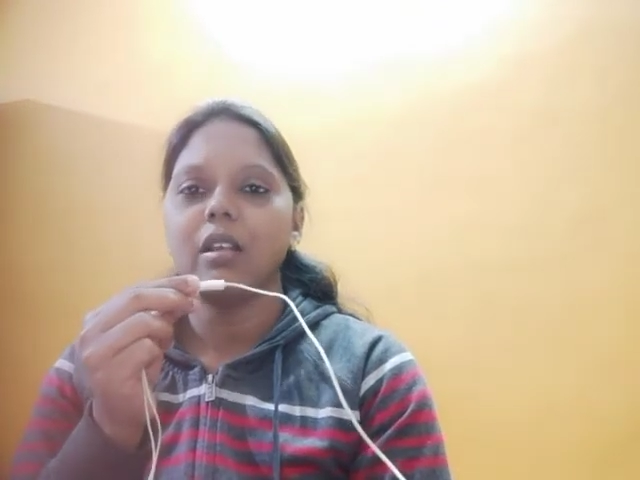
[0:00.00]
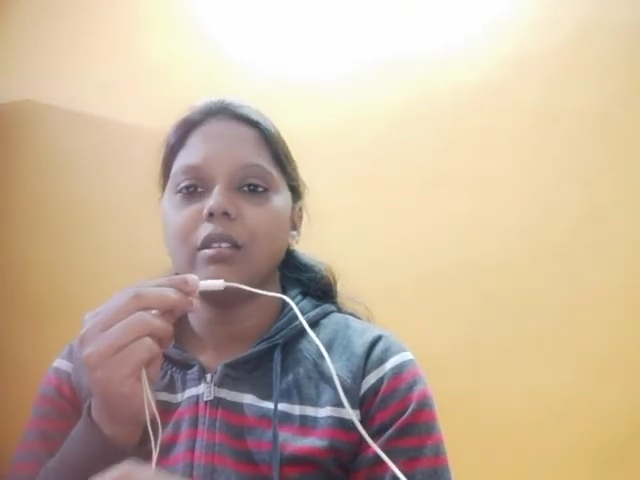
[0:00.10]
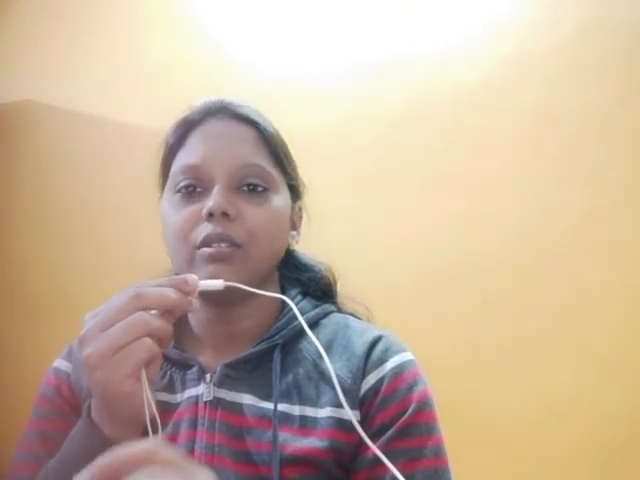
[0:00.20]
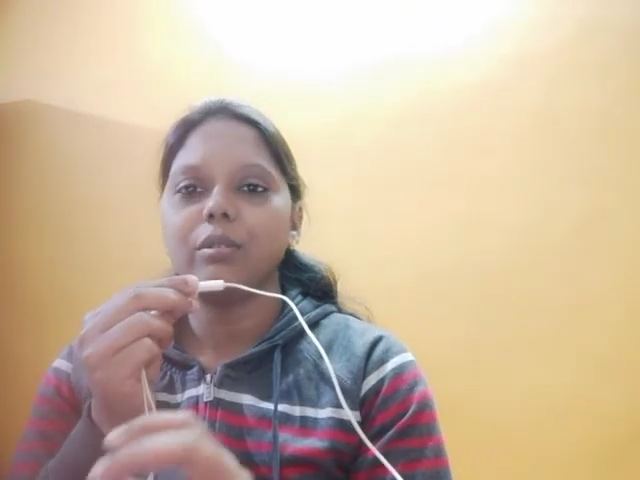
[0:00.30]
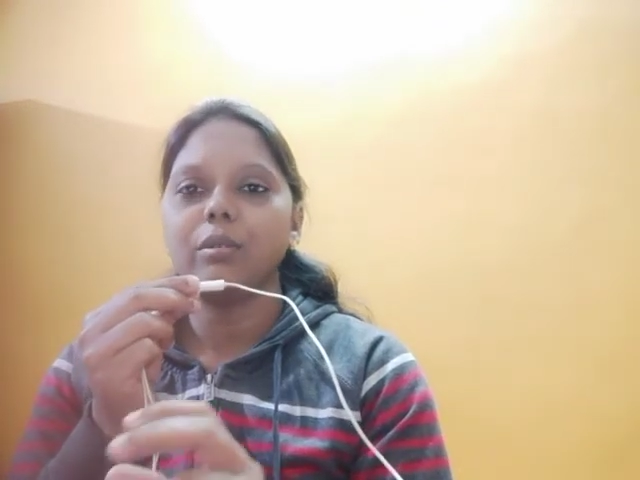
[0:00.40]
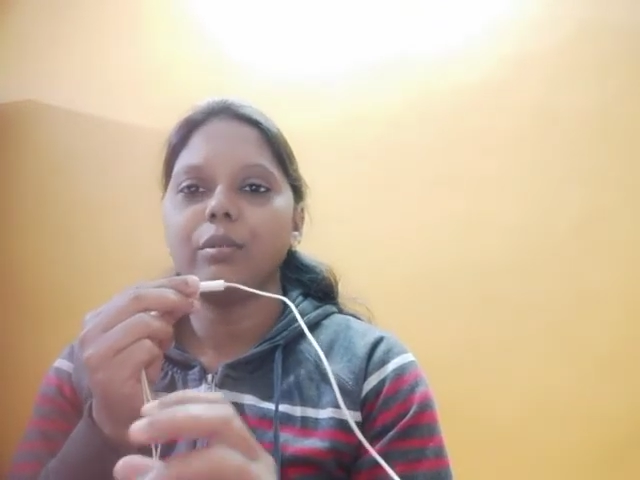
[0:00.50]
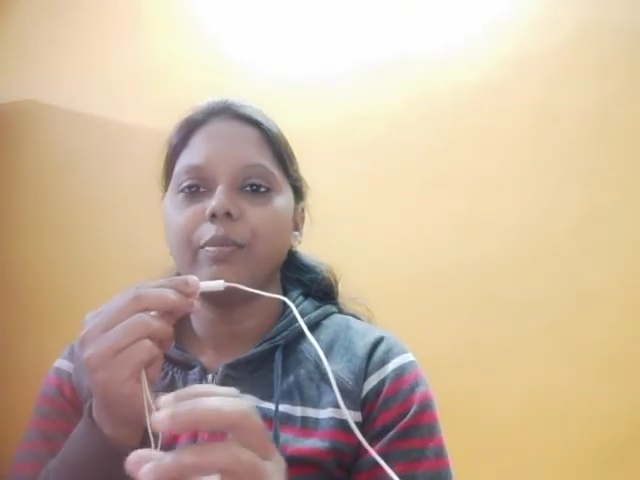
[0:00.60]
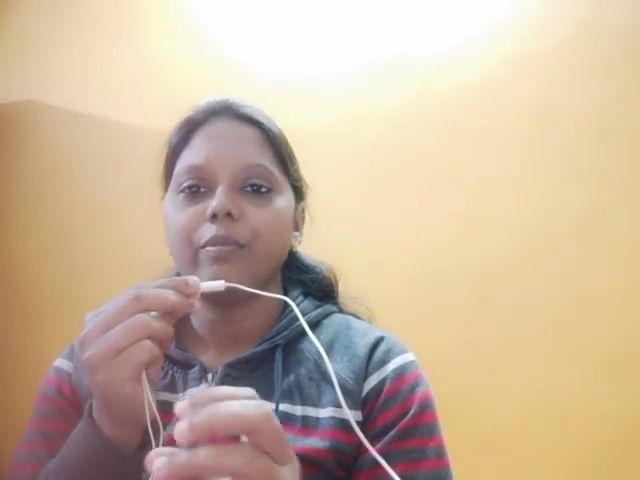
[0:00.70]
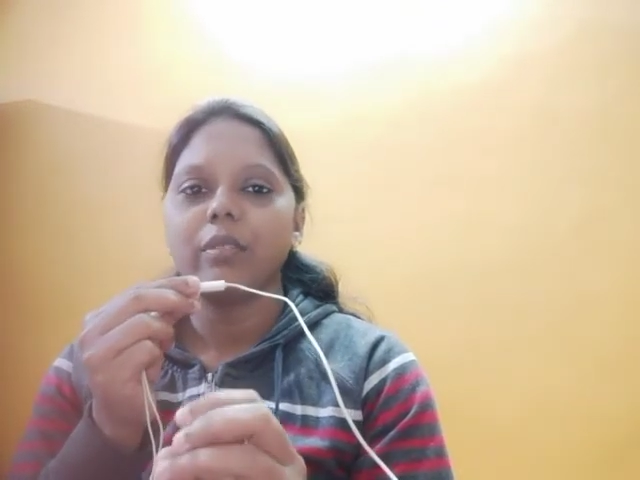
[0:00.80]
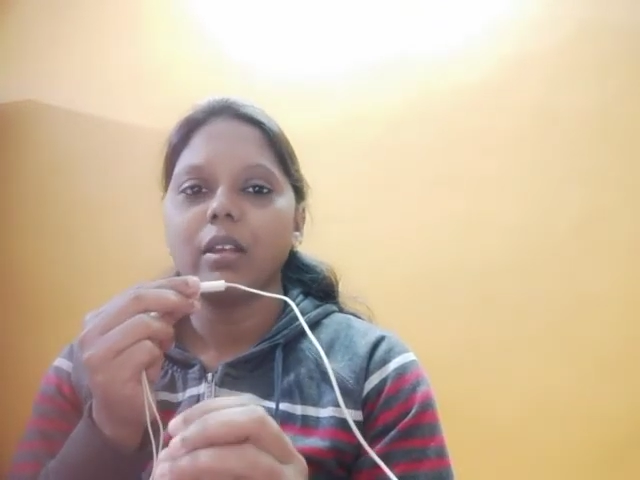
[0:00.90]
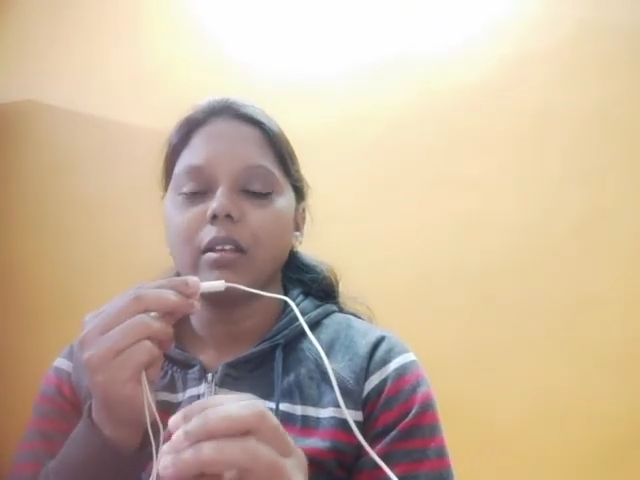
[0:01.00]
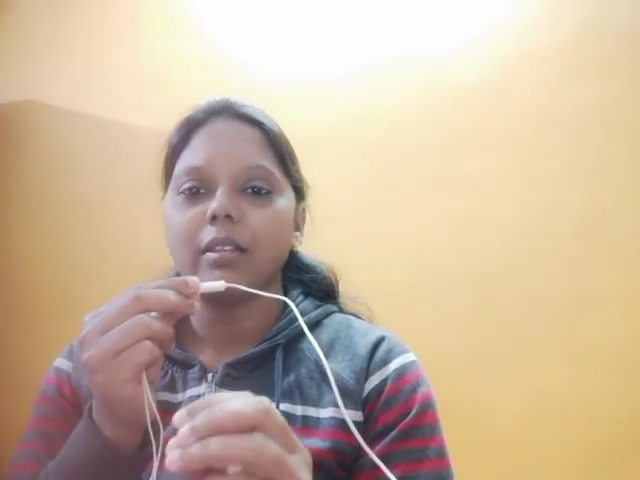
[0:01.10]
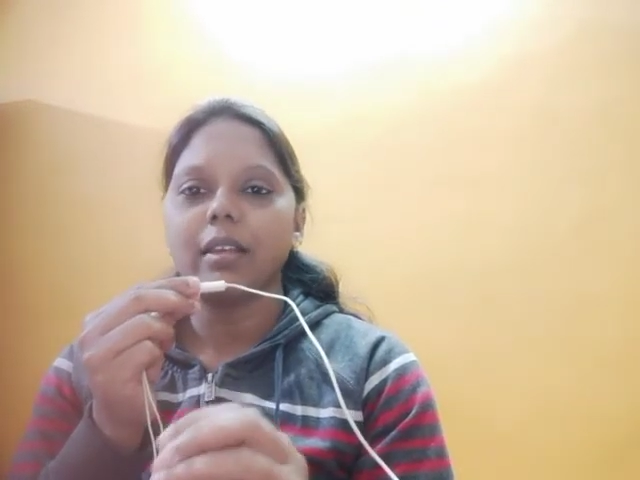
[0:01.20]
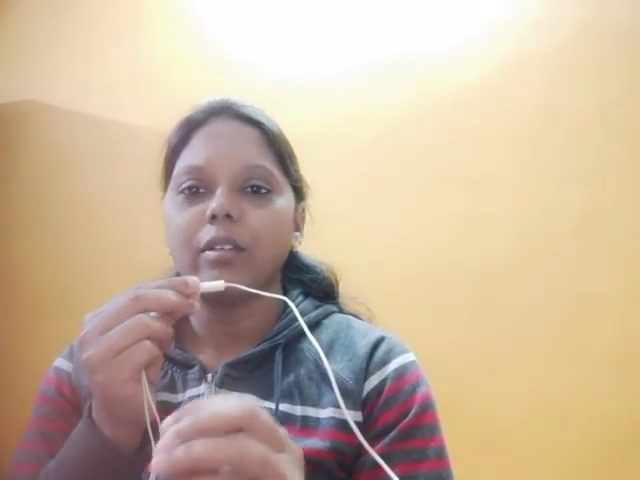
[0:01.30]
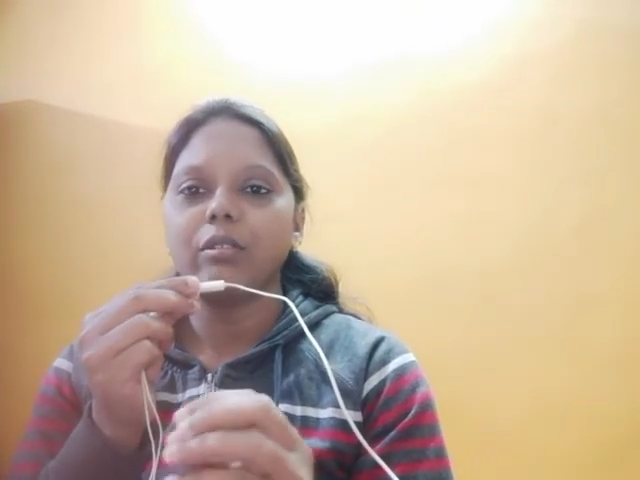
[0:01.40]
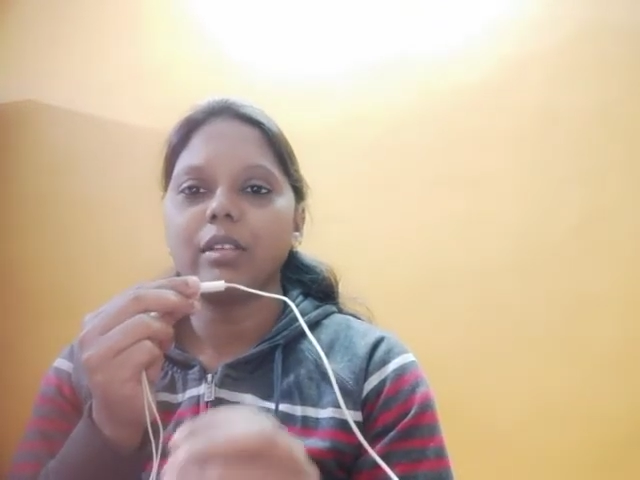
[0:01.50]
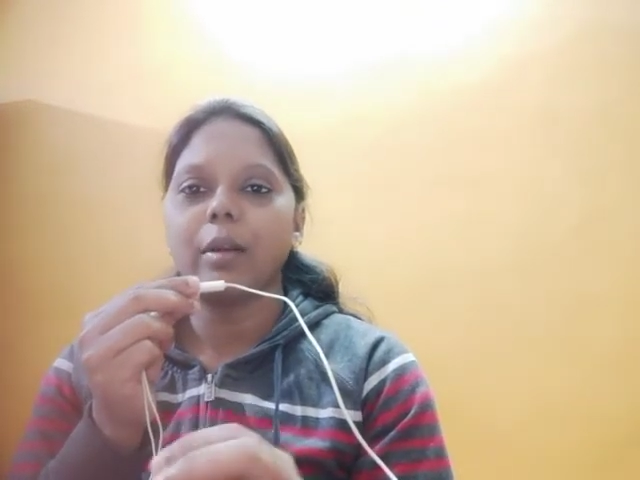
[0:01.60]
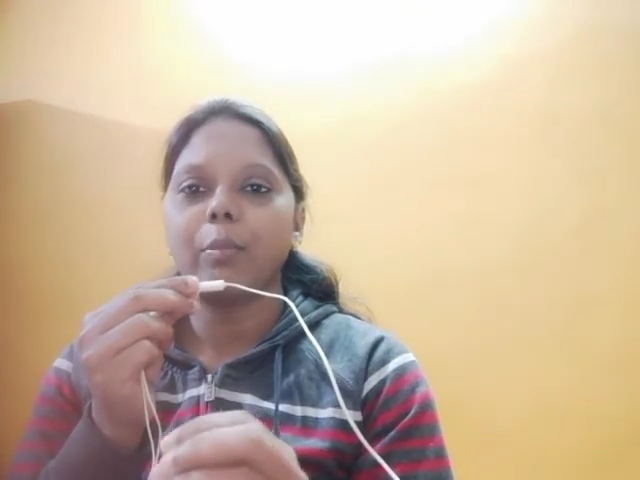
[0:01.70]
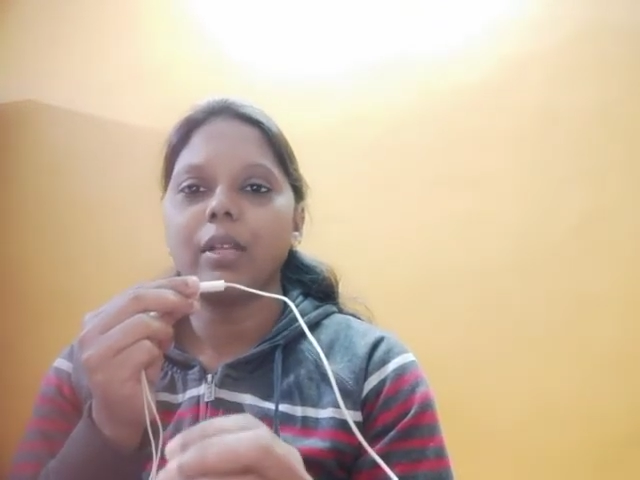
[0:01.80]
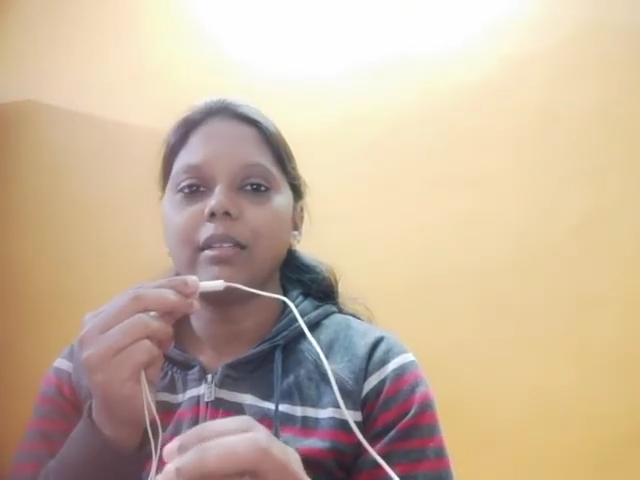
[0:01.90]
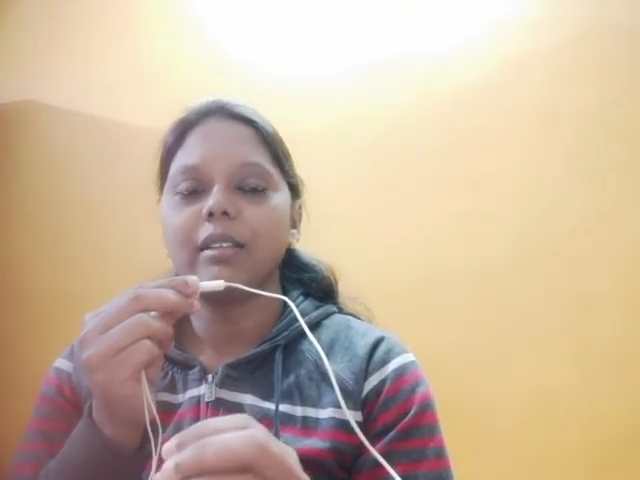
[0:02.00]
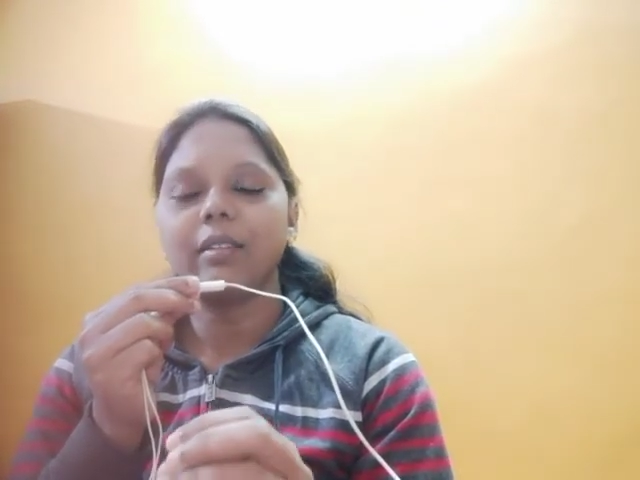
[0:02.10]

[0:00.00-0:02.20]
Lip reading: So they have to complete it,